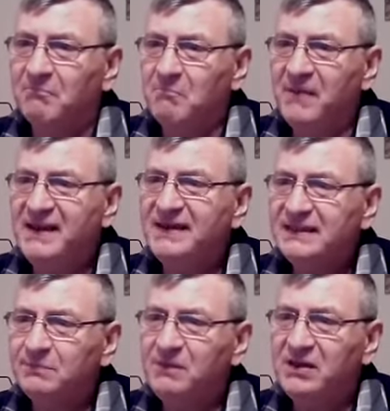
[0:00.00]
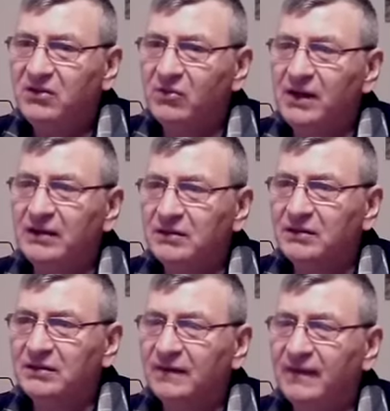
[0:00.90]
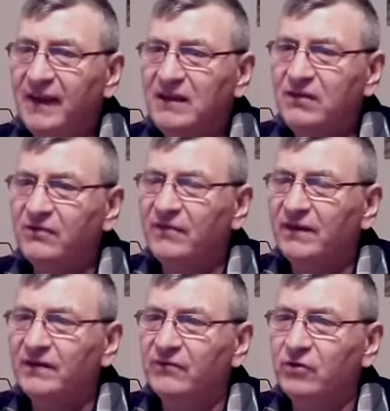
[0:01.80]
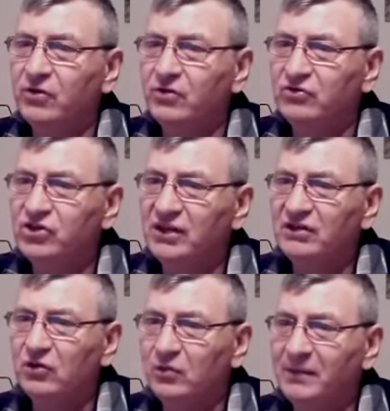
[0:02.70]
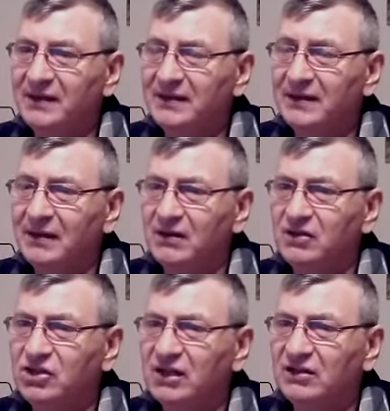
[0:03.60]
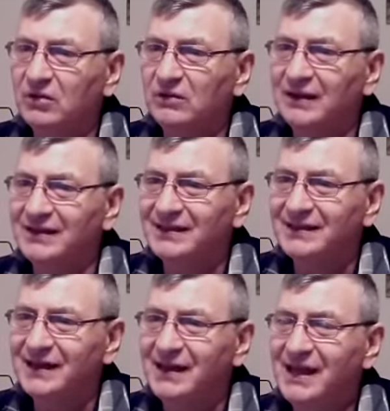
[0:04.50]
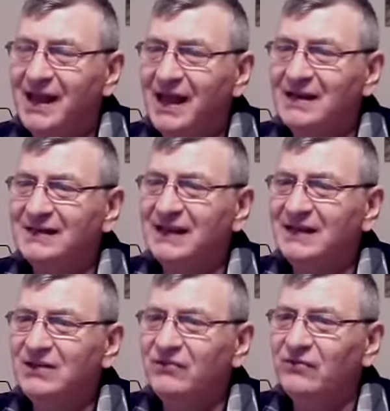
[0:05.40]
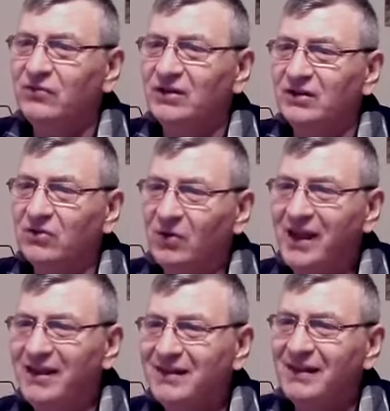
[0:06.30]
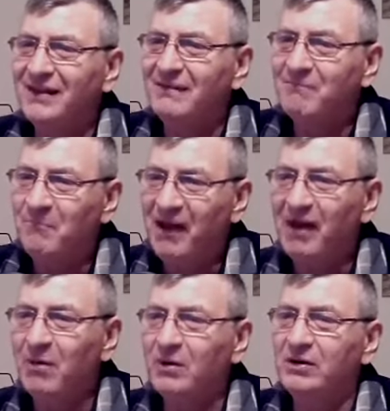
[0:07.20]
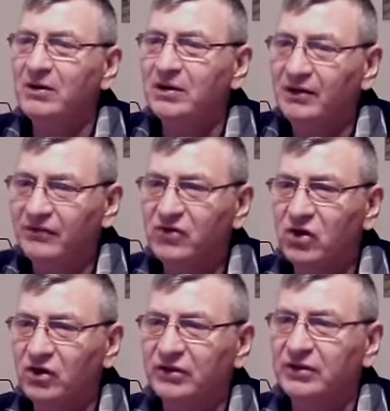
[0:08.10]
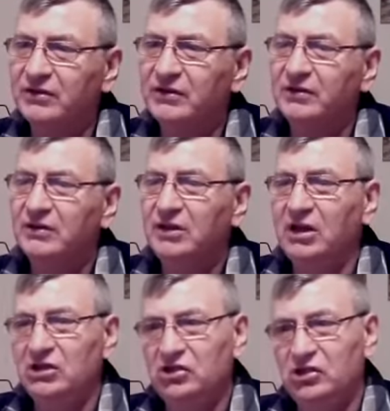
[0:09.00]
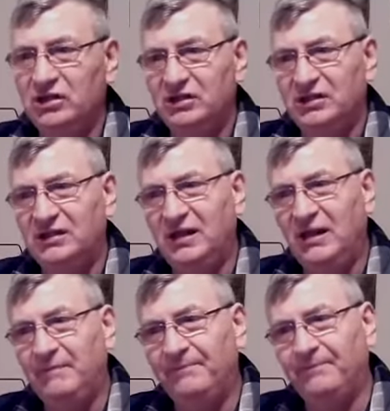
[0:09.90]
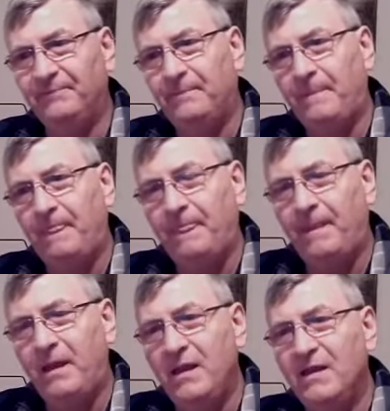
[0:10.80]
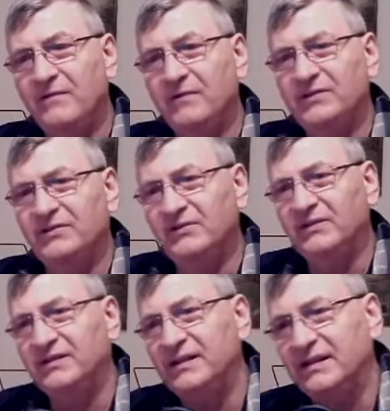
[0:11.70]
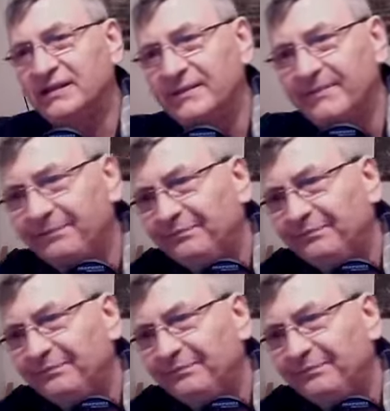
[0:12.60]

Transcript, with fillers: makes me great. Thank you, Father, for your gentleman, uh, gentleness. And thank you for the great power of God. In Jesus' name. Verse thirty-six.